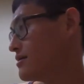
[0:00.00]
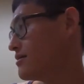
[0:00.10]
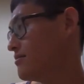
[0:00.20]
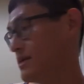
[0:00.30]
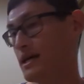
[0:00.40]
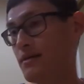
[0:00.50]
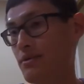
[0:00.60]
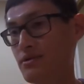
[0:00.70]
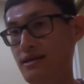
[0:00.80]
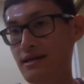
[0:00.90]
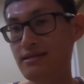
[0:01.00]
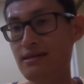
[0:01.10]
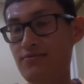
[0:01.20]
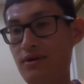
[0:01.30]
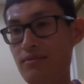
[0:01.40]
a person can
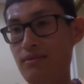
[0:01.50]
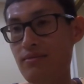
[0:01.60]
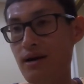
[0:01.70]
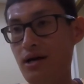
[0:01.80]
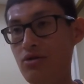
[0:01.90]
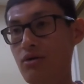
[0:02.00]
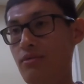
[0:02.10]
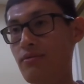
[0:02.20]
see from, a normal